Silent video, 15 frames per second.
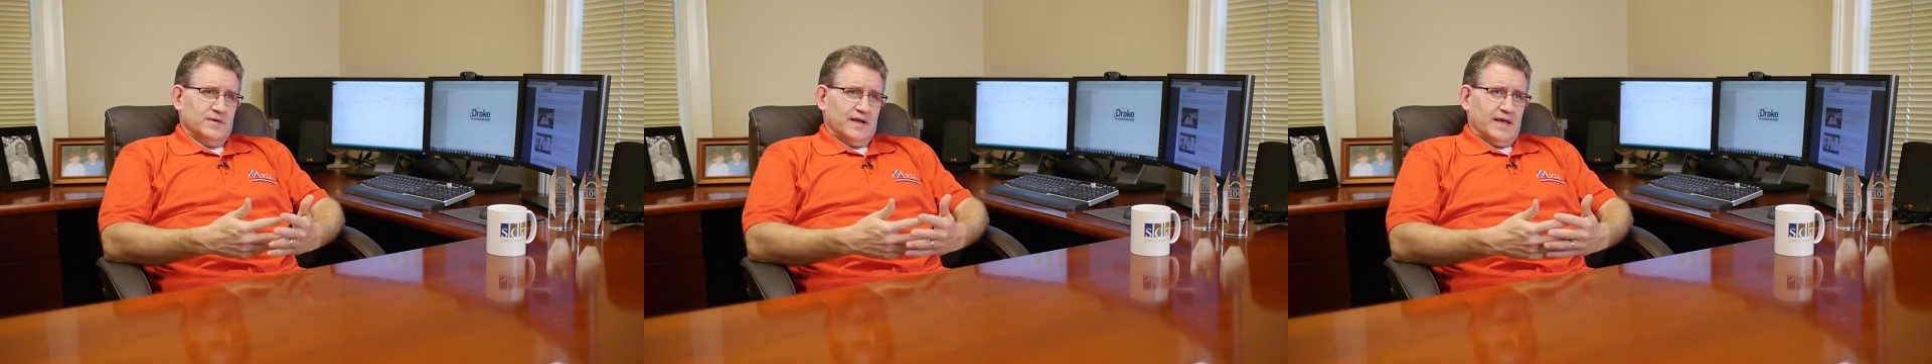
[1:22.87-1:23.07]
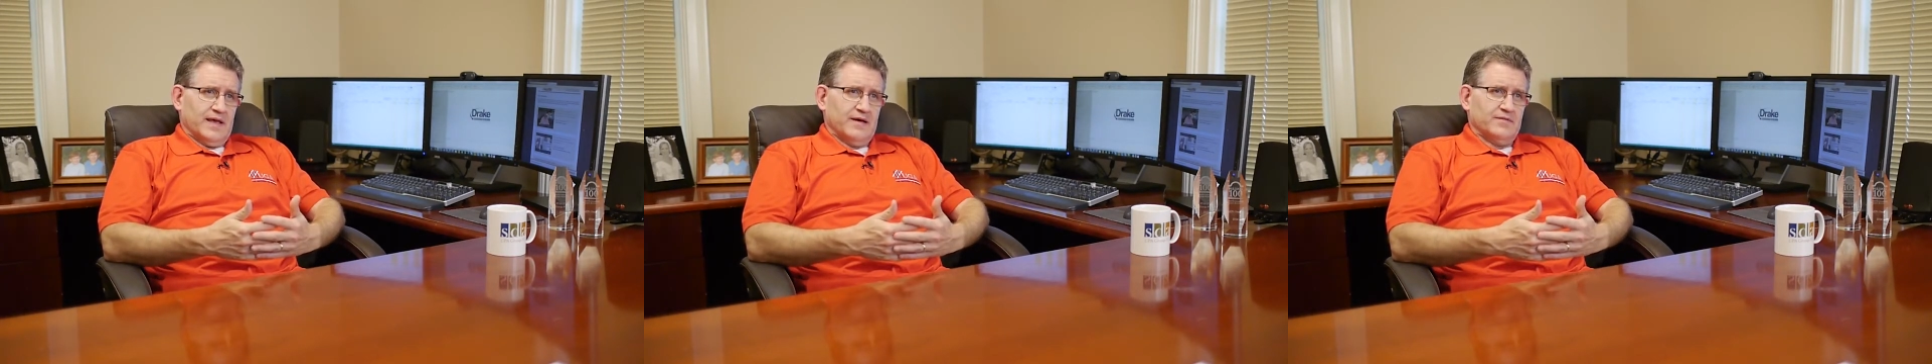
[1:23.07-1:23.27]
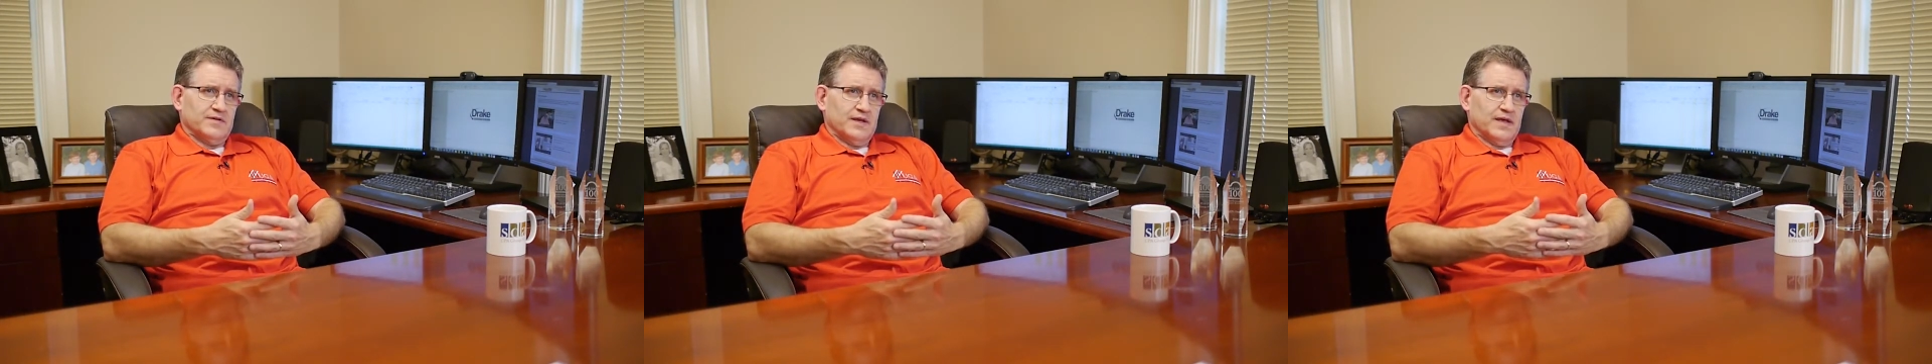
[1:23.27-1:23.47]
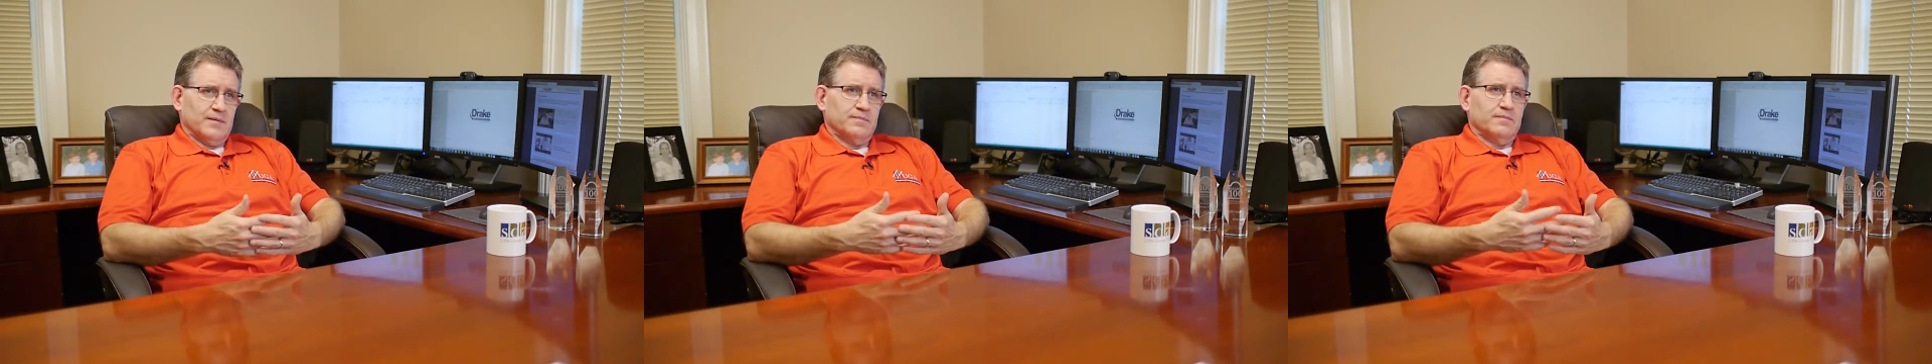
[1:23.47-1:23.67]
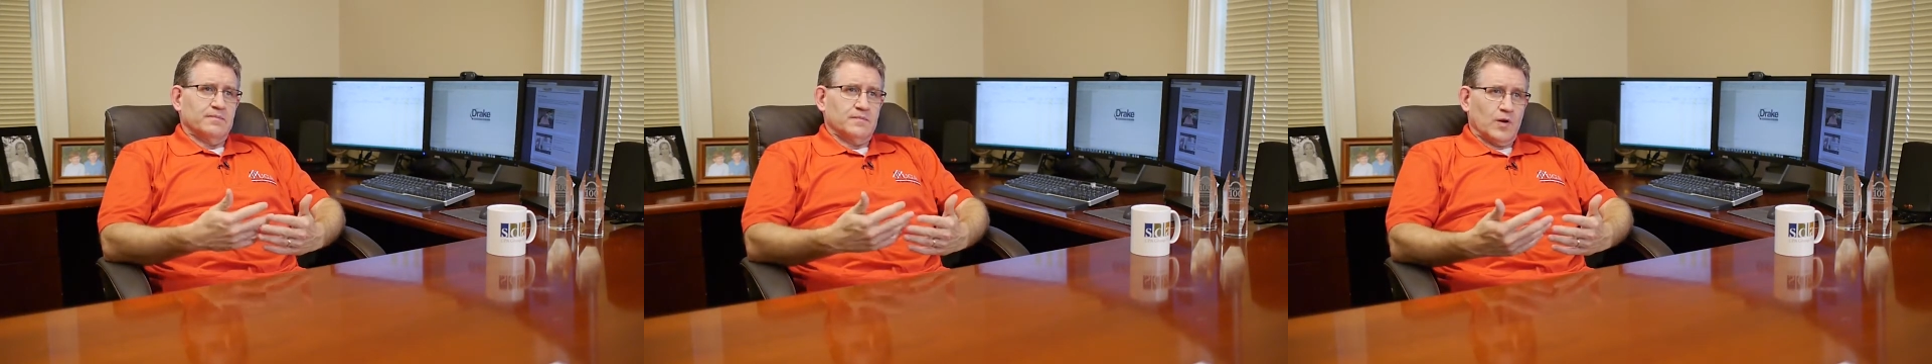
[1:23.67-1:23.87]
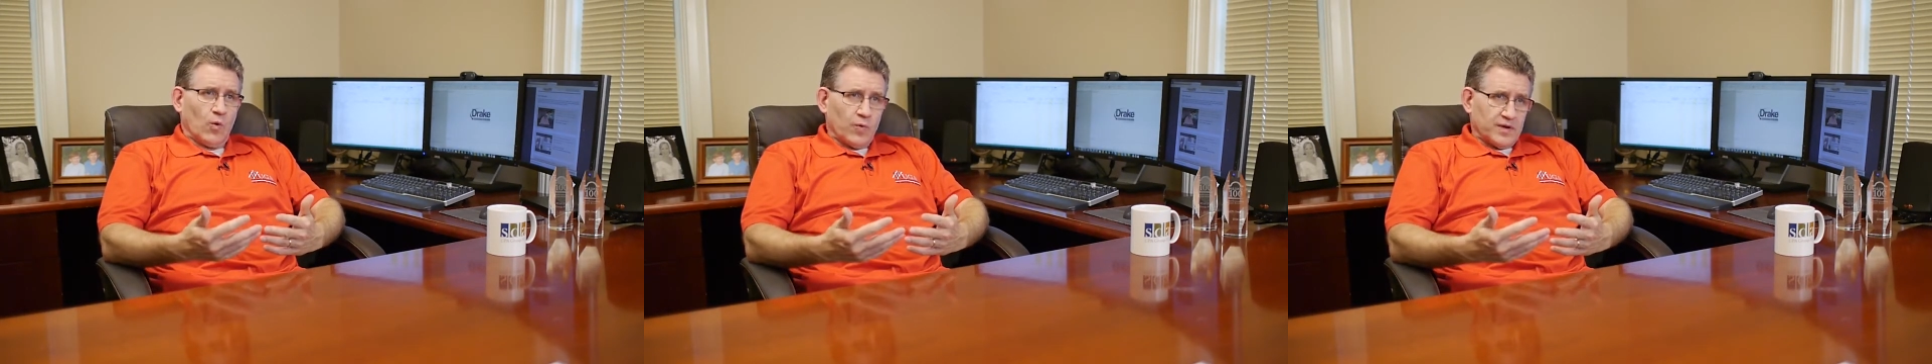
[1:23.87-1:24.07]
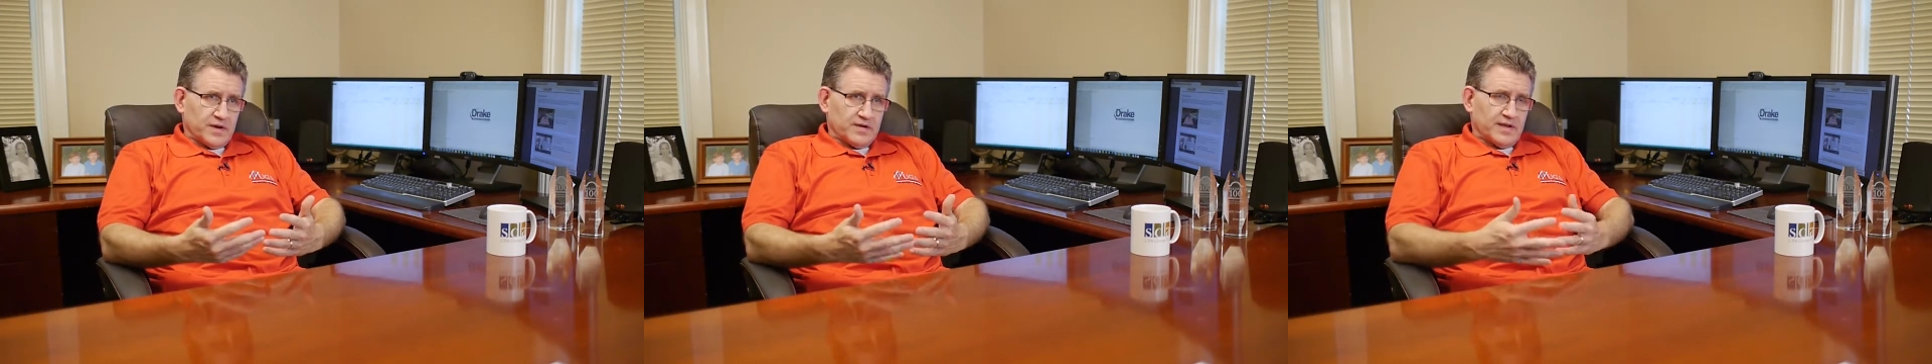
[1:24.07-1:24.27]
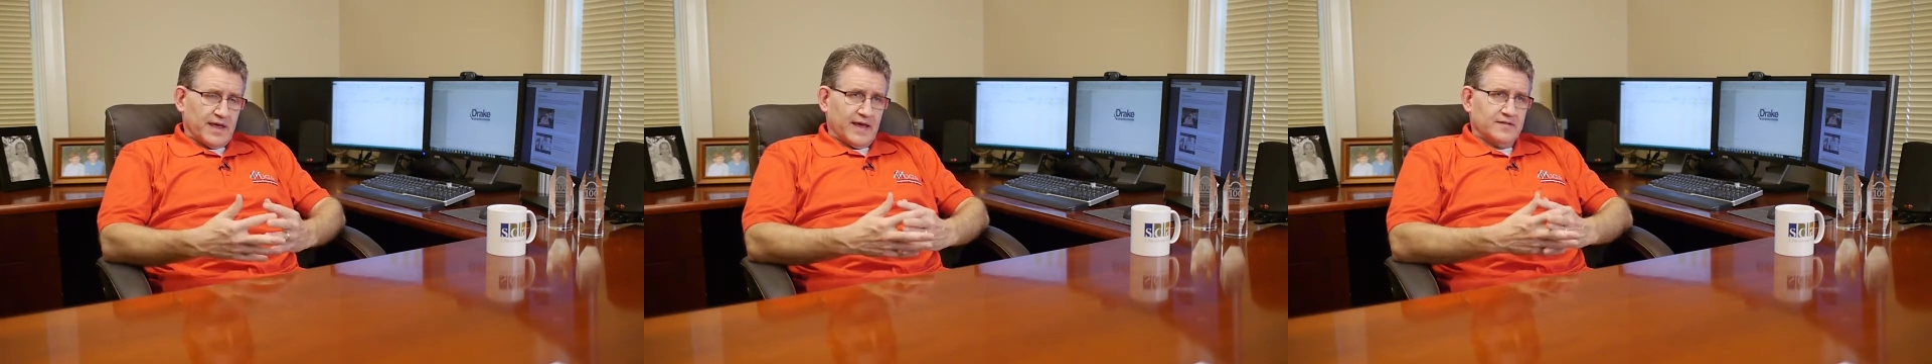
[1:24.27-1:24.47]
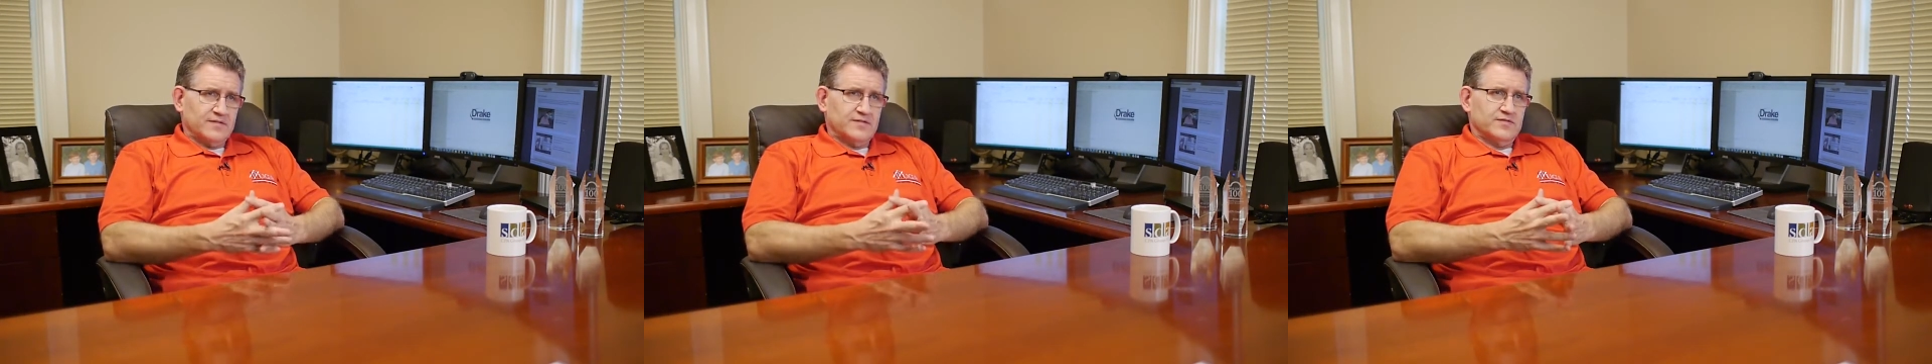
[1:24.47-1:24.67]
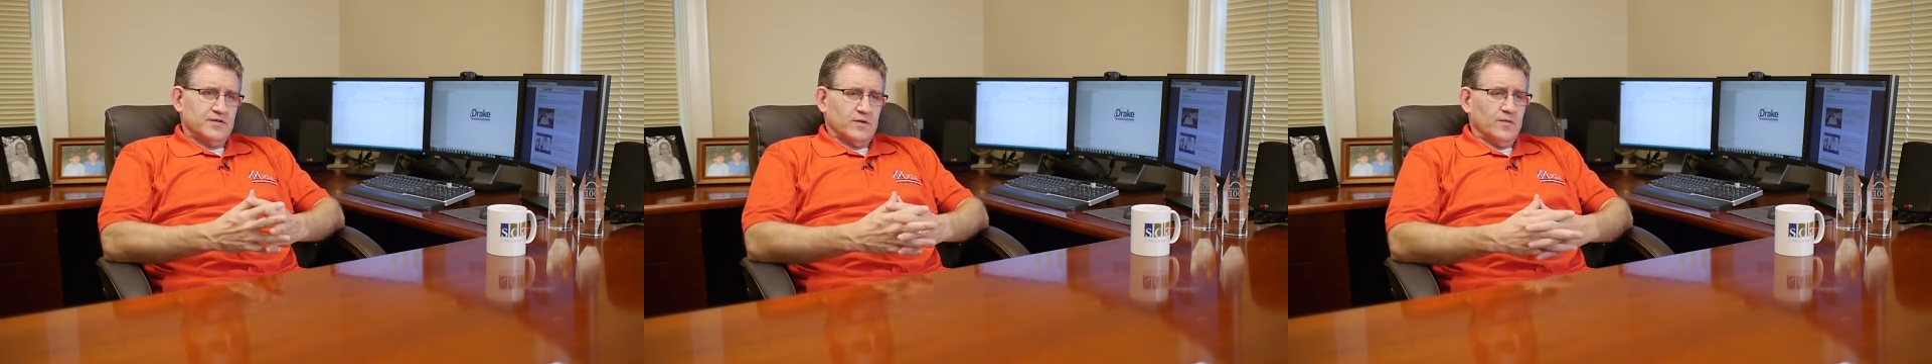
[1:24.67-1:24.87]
you would have to help lower your taxes.